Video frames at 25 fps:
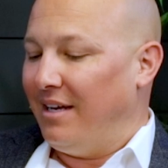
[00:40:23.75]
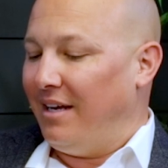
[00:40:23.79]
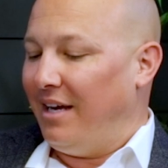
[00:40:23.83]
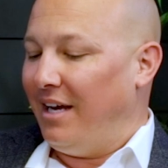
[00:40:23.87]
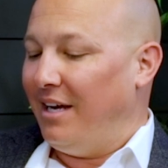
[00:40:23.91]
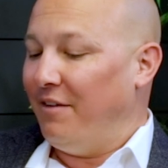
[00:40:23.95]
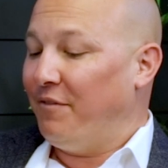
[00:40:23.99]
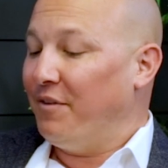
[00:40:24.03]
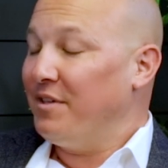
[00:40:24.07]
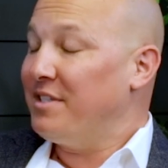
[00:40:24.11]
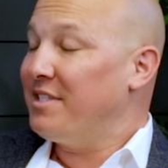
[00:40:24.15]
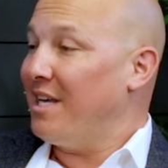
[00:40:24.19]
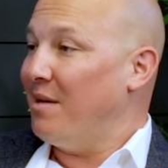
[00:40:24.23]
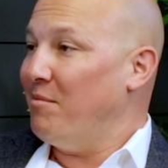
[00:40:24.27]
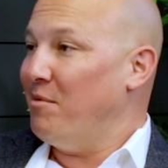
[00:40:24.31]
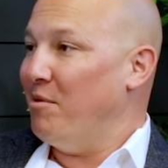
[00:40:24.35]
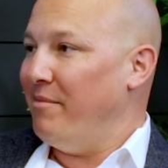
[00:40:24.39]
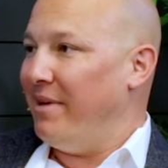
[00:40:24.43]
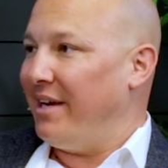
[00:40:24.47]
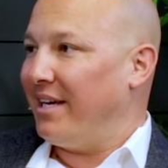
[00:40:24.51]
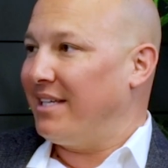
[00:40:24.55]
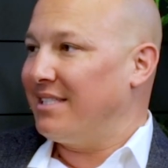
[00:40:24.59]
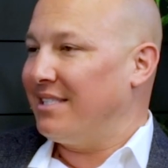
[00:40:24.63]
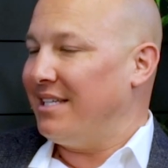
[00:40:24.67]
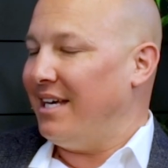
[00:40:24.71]
And for some, it
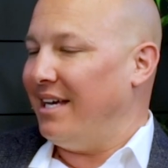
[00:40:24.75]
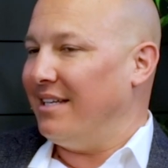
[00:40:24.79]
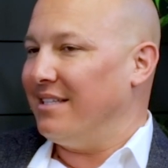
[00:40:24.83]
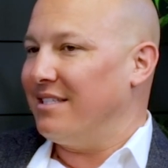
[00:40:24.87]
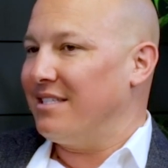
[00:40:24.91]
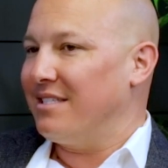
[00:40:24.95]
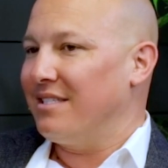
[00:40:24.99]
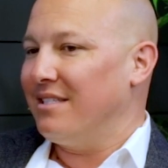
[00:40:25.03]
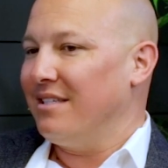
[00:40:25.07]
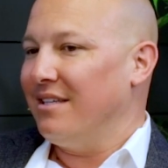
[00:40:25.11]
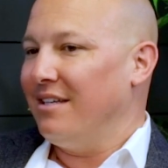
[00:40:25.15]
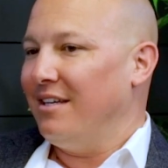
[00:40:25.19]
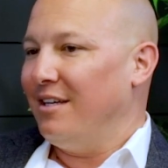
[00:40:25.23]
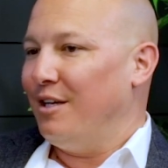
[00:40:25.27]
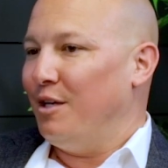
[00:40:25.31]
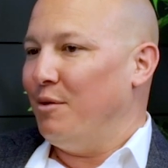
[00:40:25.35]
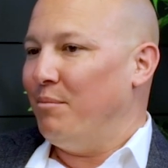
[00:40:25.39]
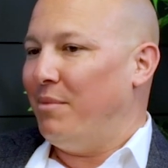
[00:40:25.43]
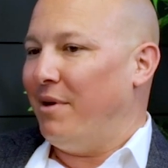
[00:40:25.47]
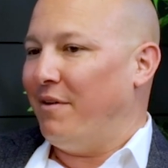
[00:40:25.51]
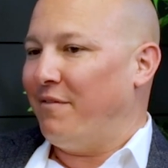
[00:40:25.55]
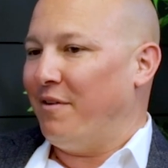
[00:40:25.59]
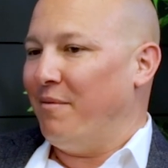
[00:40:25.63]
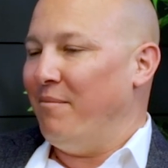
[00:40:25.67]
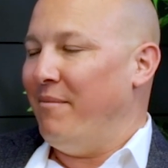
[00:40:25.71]
makes sense.
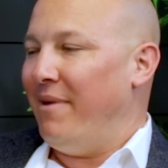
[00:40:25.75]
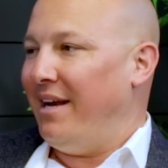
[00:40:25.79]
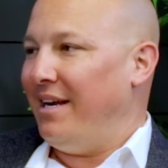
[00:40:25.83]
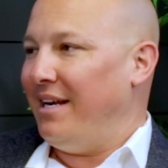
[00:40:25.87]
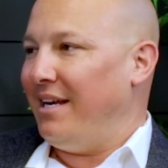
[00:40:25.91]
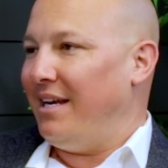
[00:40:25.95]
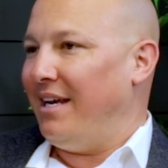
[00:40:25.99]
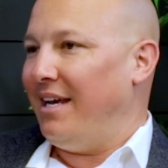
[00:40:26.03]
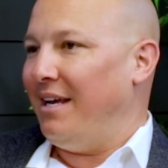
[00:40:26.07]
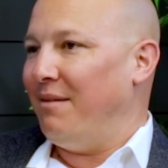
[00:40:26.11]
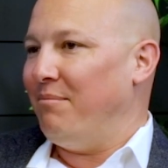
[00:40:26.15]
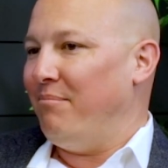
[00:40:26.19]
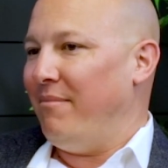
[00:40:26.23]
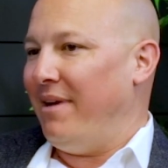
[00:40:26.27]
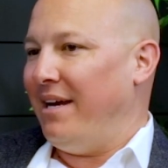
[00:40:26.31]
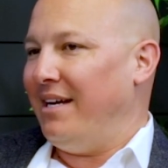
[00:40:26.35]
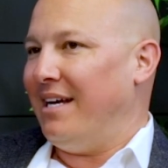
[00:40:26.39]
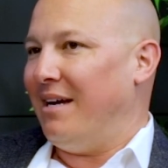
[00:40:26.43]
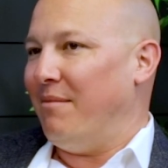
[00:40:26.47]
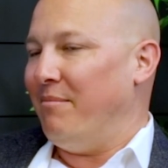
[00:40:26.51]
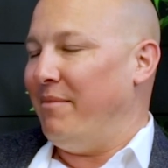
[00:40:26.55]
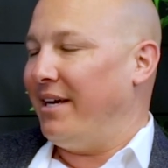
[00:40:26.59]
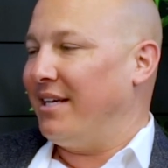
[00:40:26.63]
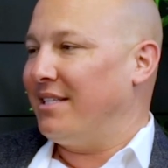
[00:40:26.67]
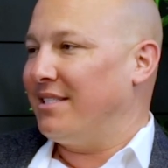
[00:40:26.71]
But for many, it may
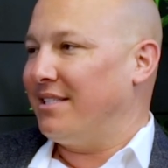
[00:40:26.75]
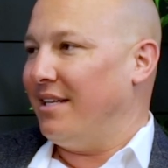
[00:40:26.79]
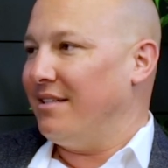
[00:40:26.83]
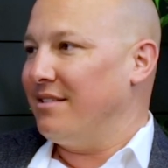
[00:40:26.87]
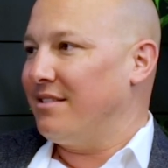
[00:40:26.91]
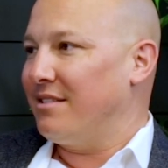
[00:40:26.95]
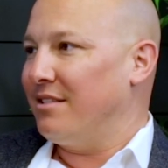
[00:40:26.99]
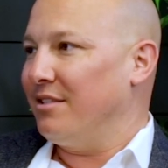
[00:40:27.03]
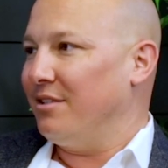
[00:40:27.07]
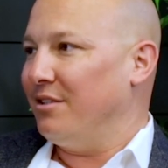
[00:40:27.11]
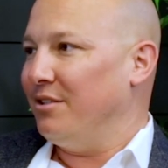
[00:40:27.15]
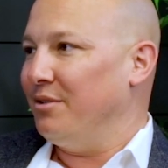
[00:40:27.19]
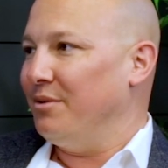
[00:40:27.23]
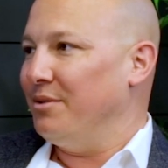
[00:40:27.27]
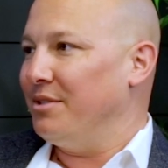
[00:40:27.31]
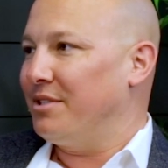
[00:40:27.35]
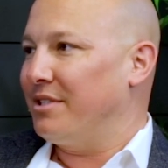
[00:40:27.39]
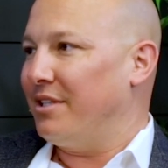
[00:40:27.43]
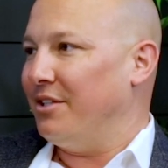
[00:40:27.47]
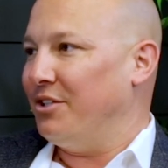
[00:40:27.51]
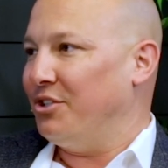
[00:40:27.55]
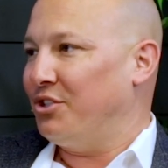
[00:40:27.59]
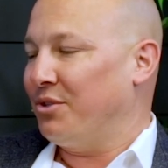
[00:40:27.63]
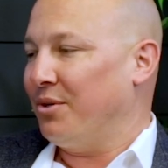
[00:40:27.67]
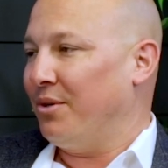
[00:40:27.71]
not make sense to lose
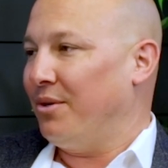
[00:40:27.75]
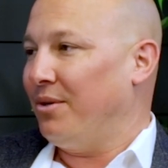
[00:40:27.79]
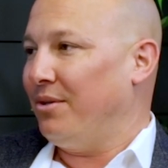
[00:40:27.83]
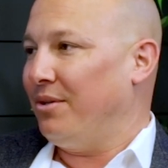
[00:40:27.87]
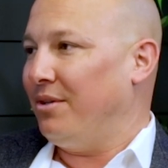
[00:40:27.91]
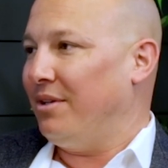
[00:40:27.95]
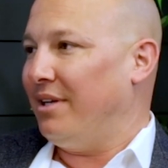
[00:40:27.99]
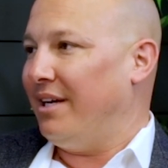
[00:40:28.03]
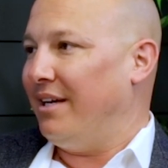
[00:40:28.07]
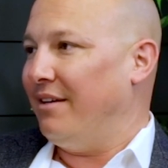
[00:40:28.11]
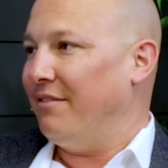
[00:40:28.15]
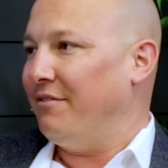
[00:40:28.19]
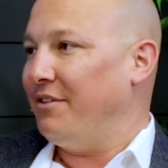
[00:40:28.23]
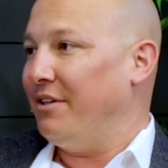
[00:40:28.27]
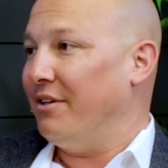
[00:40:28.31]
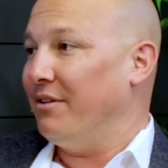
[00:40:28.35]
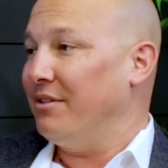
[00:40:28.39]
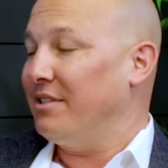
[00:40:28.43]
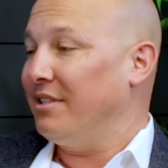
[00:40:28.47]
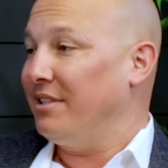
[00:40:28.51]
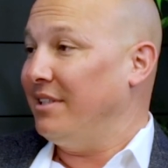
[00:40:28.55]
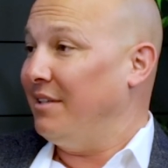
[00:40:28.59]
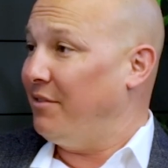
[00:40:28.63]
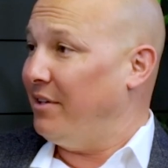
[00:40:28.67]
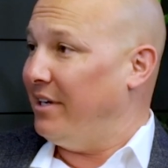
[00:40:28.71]
control of your
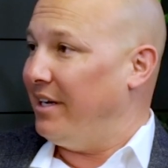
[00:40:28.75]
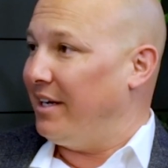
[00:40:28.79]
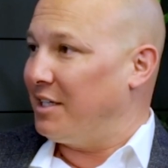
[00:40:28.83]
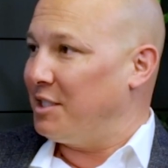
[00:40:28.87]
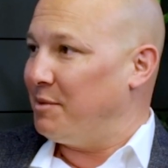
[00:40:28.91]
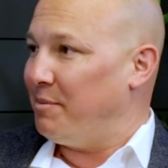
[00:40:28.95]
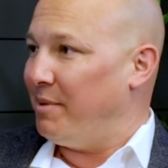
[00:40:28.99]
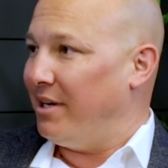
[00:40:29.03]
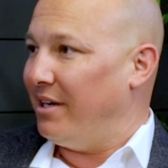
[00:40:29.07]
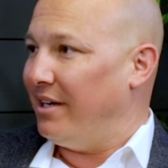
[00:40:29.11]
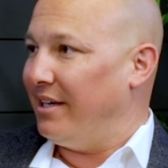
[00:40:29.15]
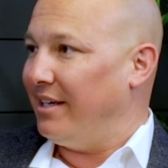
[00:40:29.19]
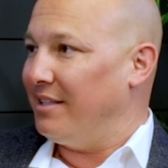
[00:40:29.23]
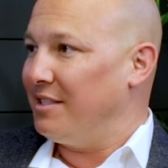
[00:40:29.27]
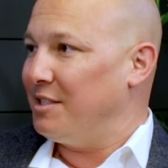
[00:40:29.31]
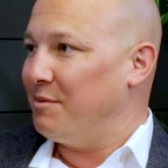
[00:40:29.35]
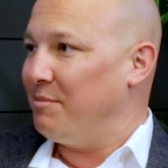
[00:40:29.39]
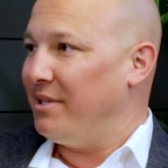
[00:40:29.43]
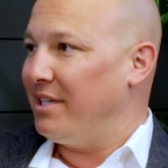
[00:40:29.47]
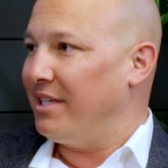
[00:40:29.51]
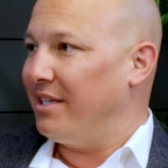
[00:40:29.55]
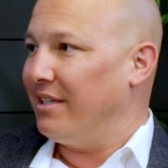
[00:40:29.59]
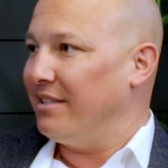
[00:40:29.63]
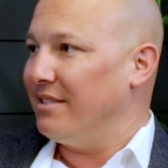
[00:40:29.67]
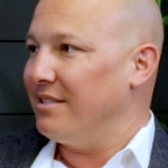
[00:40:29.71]
delivery experience
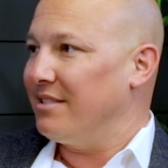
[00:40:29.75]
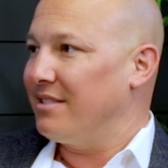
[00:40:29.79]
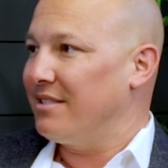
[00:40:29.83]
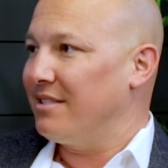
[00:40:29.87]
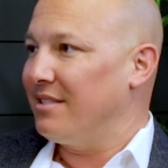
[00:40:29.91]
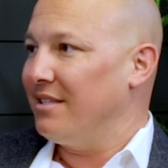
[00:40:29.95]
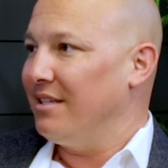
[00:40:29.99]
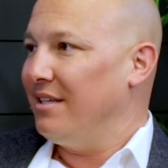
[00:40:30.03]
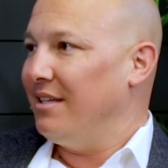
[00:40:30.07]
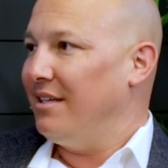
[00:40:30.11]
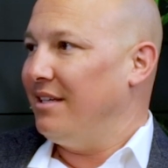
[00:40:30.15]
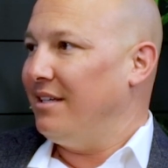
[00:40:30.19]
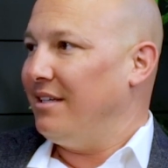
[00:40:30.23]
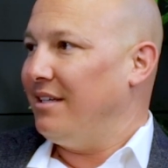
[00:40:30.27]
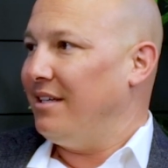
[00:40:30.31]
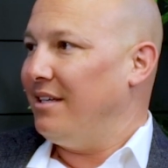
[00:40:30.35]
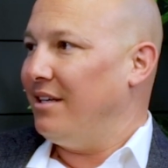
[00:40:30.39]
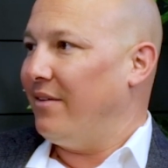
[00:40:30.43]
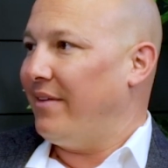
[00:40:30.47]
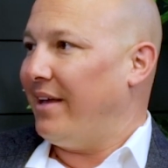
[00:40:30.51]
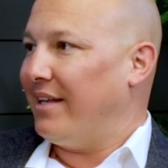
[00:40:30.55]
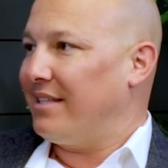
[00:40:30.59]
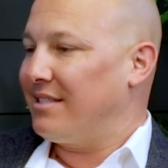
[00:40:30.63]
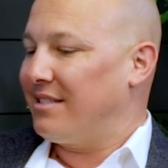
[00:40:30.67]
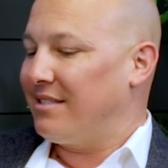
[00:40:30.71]
because,
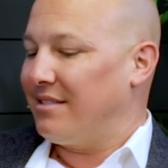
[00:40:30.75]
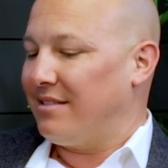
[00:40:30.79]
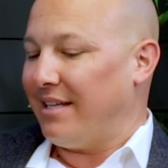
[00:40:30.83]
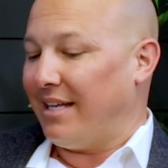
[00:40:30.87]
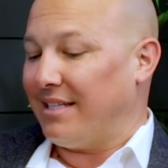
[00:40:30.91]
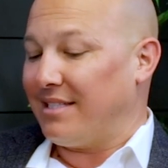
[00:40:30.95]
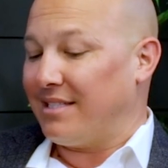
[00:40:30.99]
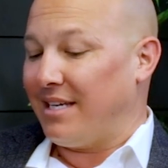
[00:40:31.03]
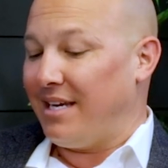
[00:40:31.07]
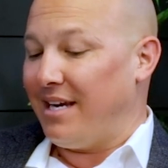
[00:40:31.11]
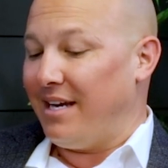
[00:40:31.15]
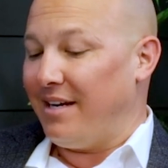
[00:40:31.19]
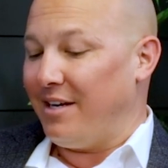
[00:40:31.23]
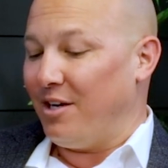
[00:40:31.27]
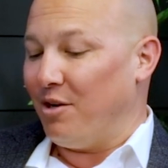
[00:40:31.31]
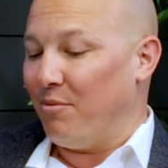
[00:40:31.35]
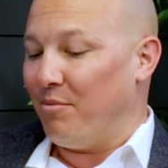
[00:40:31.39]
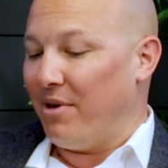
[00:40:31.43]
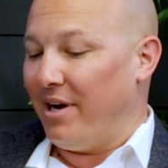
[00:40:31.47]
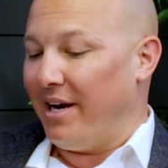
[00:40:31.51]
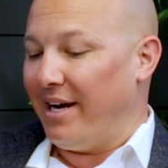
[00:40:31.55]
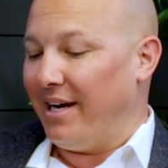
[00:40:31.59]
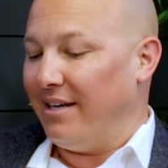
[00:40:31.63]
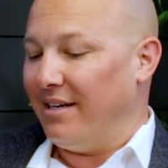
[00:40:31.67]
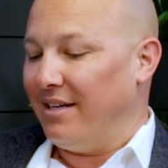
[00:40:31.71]
that's key to your
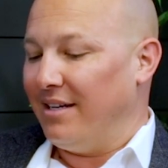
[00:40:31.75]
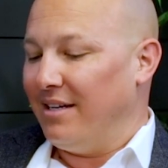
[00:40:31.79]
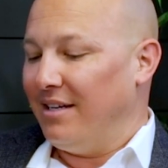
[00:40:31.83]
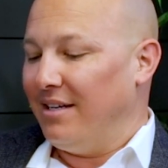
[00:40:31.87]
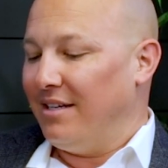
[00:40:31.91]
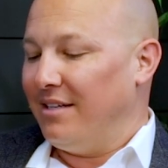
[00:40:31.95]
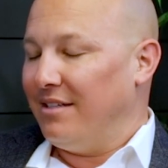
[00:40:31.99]
brand.